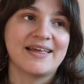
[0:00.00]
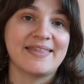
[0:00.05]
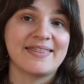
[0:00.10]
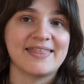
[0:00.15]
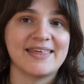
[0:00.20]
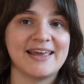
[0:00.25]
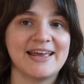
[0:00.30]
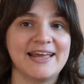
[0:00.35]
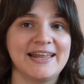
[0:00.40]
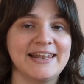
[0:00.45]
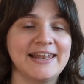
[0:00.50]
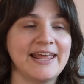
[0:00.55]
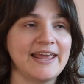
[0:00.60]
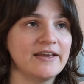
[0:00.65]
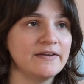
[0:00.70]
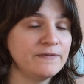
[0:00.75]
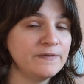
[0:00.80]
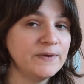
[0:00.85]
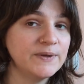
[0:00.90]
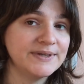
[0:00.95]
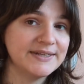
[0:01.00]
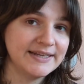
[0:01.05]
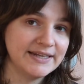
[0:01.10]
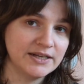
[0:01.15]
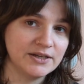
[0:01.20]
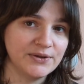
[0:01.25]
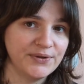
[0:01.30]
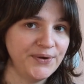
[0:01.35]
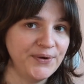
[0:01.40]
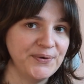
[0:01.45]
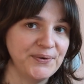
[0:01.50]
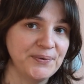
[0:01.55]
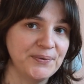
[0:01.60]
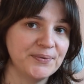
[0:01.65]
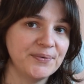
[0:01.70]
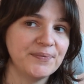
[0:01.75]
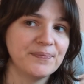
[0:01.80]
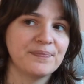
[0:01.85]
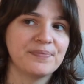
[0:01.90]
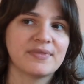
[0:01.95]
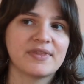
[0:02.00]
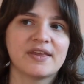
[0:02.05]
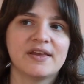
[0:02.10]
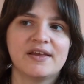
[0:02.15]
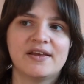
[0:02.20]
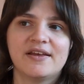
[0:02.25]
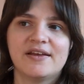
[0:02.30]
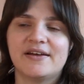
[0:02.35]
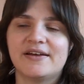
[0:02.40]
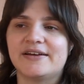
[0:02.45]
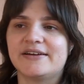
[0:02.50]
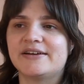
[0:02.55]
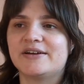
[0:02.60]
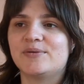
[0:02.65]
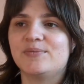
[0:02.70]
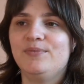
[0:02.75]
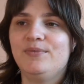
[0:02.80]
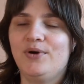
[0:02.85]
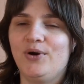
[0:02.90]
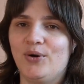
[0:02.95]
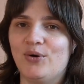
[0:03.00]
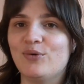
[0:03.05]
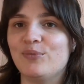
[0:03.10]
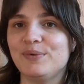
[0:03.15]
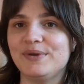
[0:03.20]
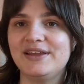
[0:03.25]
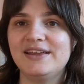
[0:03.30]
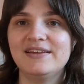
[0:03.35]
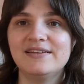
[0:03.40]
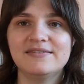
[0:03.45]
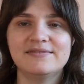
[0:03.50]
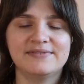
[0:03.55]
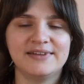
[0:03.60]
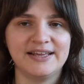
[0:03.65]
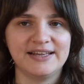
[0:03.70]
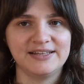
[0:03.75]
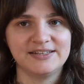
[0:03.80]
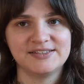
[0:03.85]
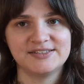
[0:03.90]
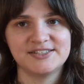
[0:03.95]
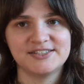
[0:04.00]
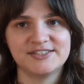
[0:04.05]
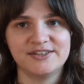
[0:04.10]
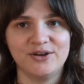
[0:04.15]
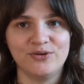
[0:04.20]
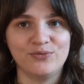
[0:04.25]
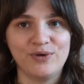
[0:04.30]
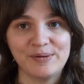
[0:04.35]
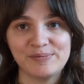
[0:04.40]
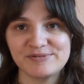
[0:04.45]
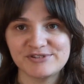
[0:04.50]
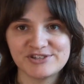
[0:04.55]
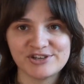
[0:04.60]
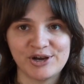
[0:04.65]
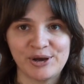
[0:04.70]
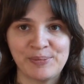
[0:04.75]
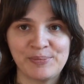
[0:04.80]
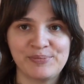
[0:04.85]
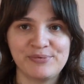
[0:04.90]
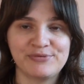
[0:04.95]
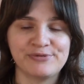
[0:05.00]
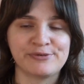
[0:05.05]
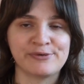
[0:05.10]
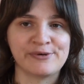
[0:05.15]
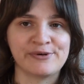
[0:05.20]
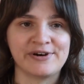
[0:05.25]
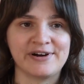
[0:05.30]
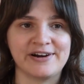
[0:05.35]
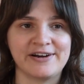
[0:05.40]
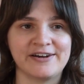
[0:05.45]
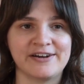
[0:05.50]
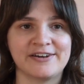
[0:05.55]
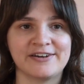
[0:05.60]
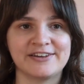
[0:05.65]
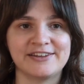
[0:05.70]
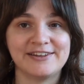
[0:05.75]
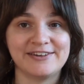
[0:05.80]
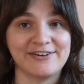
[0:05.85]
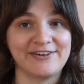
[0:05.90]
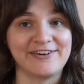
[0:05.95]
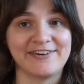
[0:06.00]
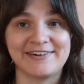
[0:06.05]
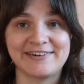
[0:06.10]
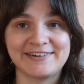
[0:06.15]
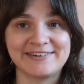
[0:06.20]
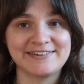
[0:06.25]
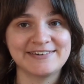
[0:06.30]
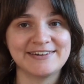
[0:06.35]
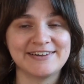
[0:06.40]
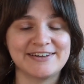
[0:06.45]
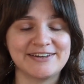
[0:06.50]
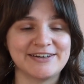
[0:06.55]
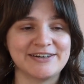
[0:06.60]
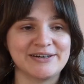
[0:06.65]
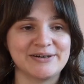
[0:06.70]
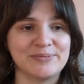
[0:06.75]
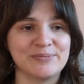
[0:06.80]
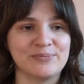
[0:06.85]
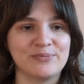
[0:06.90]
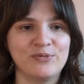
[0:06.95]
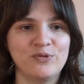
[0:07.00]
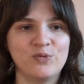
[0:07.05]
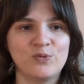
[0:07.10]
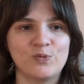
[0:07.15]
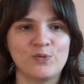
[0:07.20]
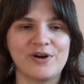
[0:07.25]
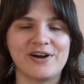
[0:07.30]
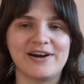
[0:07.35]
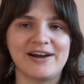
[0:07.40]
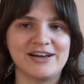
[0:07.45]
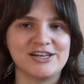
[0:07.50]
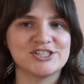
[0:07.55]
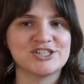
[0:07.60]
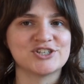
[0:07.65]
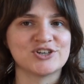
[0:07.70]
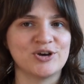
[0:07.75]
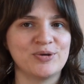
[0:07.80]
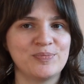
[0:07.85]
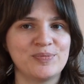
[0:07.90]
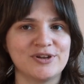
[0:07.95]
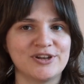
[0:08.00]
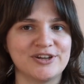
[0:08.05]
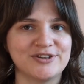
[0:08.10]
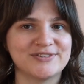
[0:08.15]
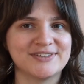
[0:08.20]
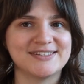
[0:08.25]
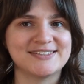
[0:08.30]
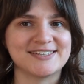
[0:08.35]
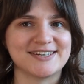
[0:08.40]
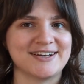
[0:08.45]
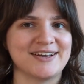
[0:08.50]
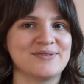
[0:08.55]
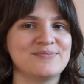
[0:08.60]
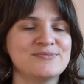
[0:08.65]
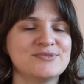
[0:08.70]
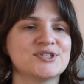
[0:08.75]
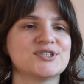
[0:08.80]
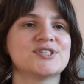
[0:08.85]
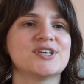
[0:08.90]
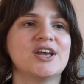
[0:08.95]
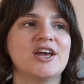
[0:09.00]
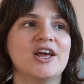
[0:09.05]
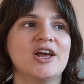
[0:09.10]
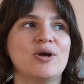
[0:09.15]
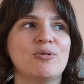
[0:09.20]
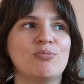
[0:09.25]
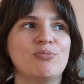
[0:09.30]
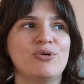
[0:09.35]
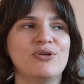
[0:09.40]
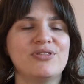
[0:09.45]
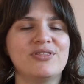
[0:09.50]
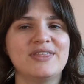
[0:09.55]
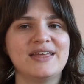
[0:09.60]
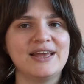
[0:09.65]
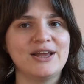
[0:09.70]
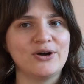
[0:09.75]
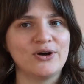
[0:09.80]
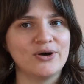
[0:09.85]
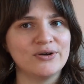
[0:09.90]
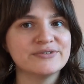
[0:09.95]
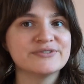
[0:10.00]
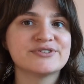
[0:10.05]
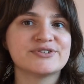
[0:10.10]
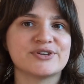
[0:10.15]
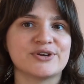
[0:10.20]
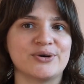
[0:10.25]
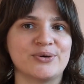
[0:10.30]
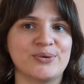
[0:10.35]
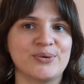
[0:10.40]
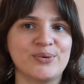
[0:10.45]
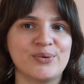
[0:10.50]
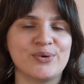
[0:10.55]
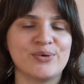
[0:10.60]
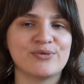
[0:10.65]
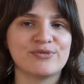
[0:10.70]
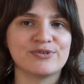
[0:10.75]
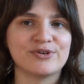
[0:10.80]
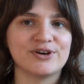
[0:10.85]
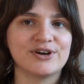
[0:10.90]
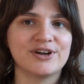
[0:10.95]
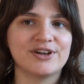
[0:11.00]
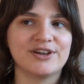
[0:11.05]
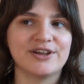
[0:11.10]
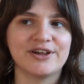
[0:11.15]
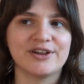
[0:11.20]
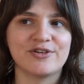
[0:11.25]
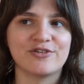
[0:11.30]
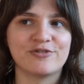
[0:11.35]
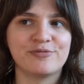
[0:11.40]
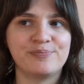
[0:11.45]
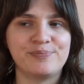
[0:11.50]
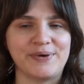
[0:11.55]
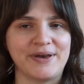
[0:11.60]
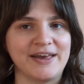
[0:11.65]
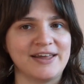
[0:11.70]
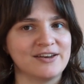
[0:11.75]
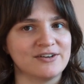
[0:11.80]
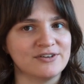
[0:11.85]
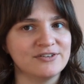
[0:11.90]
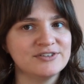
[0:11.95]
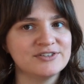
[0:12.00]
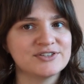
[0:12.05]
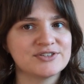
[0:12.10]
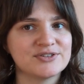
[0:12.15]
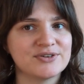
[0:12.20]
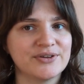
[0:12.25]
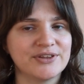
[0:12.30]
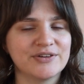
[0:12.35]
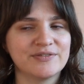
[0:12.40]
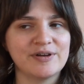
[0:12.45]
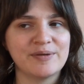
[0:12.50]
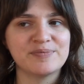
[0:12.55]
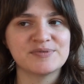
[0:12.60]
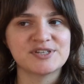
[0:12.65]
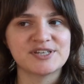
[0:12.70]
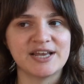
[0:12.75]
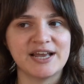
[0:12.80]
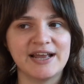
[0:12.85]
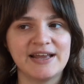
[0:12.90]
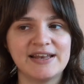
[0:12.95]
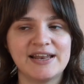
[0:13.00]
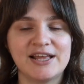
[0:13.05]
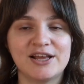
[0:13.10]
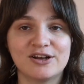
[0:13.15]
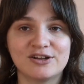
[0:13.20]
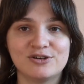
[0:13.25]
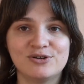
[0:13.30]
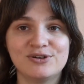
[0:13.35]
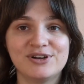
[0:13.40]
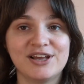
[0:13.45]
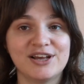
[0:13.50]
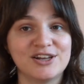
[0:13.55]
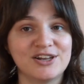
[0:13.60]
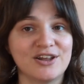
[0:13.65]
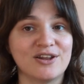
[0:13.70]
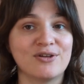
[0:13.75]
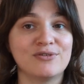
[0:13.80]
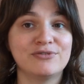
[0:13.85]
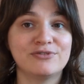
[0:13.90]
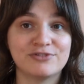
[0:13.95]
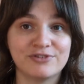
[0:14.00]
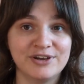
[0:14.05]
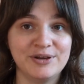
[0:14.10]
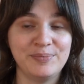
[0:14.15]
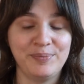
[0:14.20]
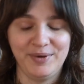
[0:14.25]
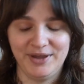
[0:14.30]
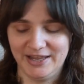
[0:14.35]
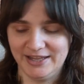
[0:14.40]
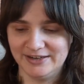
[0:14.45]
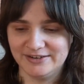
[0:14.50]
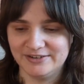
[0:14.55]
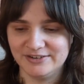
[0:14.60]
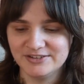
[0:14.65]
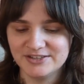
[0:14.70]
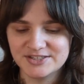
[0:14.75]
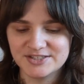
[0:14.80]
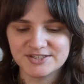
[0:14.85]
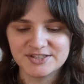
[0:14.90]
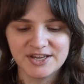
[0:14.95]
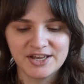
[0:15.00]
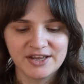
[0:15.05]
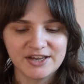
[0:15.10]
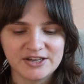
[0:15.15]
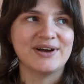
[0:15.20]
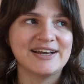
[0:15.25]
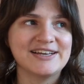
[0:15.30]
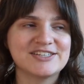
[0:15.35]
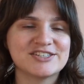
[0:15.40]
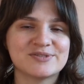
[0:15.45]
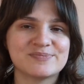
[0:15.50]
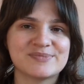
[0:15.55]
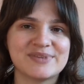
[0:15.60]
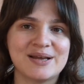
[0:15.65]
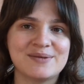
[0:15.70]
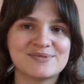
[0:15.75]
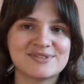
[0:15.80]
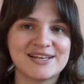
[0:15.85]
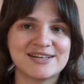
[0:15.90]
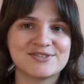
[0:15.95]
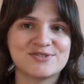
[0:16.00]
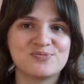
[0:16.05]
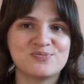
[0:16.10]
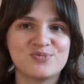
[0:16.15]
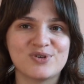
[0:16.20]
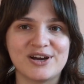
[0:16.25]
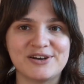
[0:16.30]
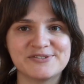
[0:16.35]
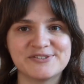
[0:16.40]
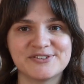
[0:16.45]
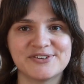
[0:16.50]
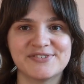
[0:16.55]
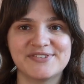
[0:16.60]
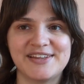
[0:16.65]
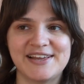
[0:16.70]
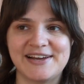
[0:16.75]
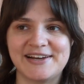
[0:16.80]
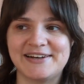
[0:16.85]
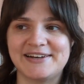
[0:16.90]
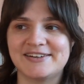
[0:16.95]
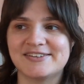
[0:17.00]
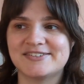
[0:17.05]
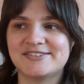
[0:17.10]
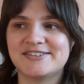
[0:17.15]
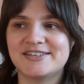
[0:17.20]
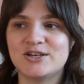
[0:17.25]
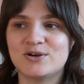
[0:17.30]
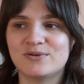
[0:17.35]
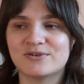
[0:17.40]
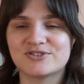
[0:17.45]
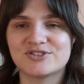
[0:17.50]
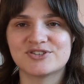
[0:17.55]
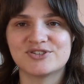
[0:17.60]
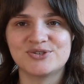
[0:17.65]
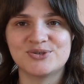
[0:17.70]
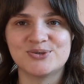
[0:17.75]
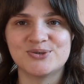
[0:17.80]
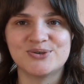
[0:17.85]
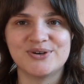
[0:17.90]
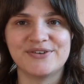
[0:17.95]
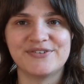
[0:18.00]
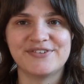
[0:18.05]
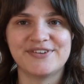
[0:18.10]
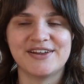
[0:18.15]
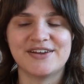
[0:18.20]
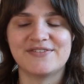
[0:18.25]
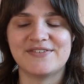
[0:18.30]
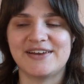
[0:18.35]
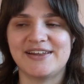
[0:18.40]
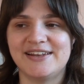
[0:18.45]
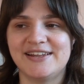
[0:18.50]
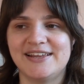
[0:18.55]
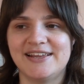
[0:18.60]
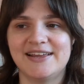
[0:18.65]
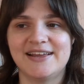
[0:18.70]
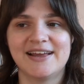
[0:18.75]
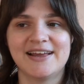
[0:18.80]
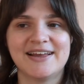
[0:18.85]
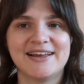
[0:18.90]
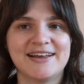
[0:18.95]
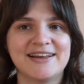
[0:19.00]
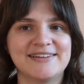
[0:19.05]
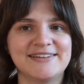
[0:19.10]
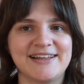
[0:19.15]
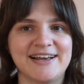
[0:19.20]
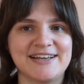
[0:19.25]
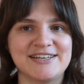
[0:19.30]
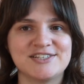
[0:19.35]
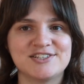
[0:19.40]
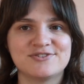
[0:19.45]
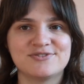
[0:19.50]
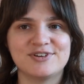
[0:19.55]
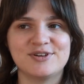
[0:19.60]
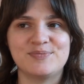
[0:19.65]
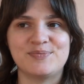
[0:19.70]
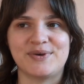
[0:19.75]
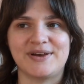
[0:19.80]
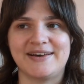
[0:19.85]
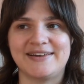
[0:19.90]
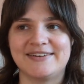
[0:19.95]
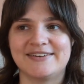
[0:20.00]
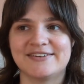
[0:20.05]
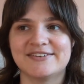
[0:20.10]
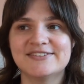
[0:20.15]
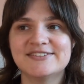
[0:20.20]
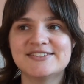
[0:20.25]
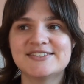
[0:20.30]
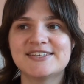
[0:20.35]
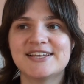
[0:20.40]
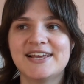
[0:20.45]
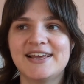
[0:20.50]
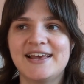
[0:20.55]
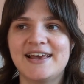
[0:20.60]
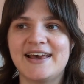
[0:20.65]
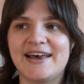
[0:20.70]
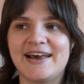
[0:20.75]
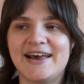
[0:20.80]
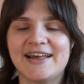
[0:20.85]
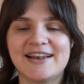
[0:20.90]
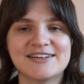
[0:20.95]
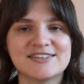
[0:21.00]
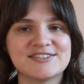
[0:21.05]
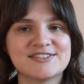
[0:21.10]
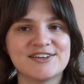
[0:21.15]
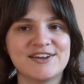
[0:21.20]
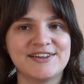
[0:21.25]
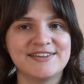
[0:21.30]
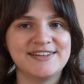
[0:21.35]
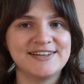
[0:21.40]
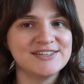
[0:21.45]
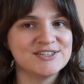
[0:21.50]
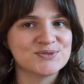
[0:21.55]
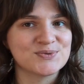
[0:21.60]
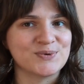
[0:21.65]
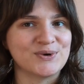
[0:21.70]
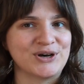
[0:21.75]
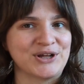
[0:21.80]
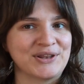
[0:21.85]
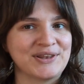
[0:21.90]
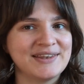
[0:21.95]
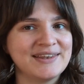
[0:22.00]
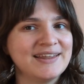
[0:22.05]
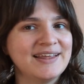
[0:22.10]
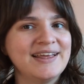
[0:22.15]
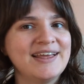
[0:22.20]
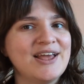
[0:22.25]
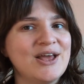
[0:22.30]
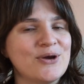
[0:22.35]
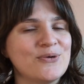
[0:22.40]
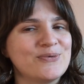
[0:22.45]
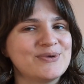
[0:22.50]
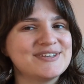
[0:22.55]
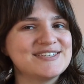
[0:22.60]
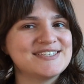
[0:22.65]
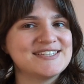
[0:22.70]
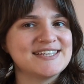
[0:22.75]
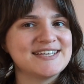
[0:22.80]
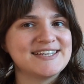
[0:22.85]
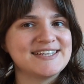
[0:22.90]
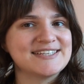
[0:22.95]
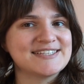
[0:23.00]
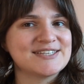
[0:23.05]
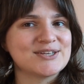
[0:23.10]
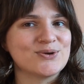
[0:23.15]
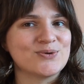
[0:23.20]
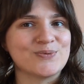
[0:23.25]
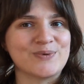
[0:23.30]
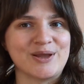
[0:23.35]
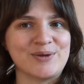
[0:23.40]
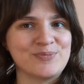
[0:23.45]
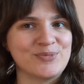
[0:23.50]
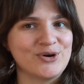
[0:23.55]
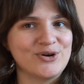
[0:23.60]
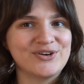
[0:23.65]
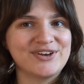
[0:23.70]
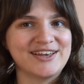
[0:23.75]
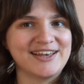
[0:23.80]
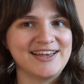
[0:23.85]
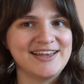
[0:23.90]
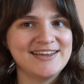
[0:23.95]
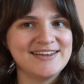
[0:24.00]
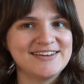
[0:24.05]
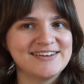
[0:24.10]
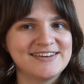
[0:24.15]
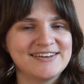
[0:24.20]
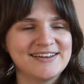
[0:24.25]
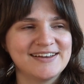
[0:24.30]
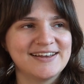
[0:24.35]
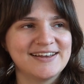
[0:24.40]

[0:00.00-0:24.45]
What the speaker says: Then, if you didn't know, Hobby, it's a web shop for yarn where I shop a lot of the times. But they also offer a lot of patterns on their website, including a lot of free patterns. So I sometimes like to browse on there, see what's new, if they have any nice free patterns. And I saw this one, which is a rainbow cake.